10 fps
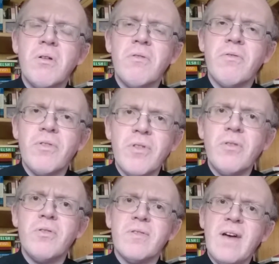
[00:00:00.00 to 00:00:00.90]
For
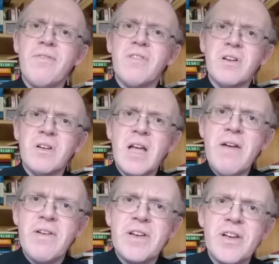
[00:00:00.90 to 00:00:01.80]
those of African
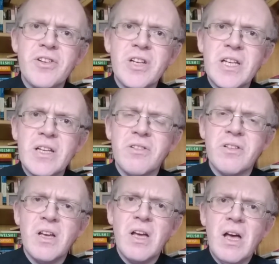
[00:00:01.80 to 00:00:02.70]
heritage, it is
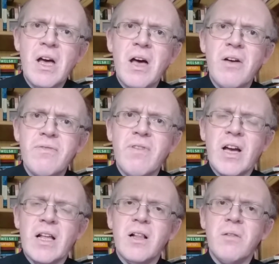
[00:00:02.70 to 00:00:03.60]
a
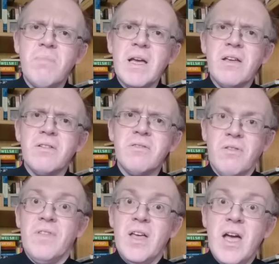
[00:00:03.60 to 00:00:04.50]
vital piece
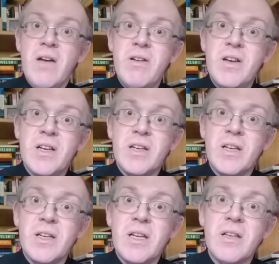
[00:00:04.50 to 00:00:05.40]
of their heritage.
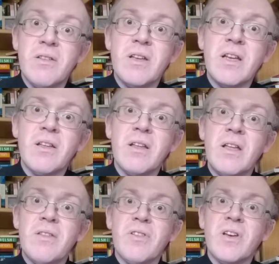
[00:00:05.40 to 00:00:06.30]

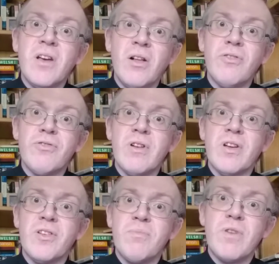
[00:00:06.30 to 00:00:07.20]
It's a cultural
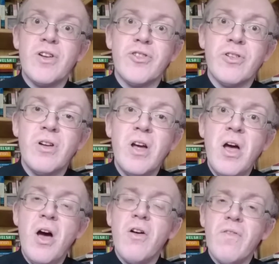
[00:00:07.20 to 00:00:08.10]
expression
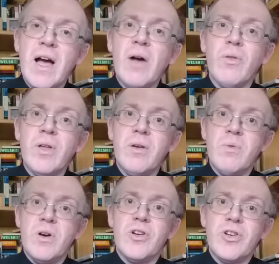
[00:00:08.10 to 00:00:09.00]
of how they
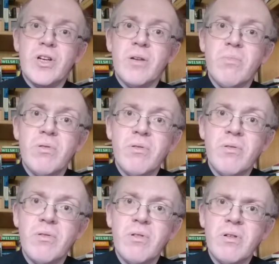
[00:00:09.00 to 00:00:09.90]
worship.
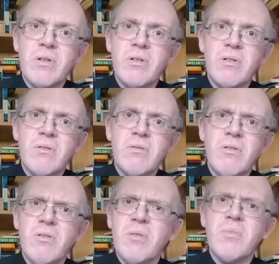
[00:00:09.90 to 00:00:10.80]

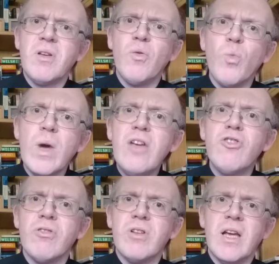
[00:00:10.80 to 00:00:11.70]
Not something that we
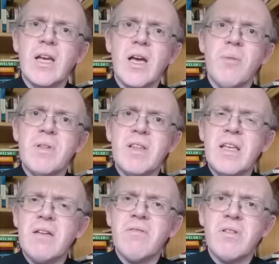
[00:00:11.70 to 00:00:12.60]
should take up
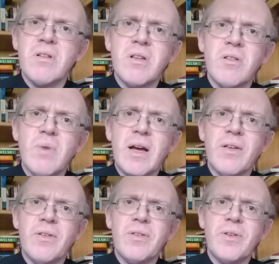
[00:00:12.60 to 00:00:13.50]
here in the
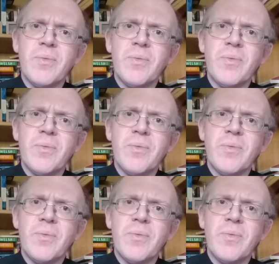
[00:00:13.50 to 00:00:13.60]
West.